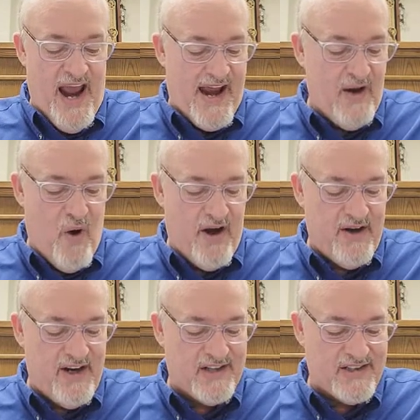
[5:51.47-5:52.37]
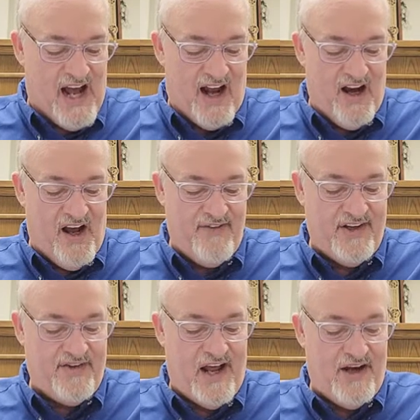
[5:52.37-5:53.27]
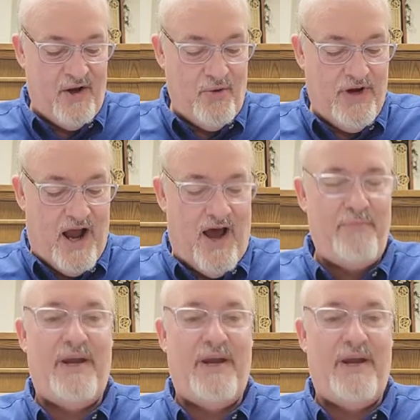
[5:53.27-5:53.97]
Anyone who does not love does not know God,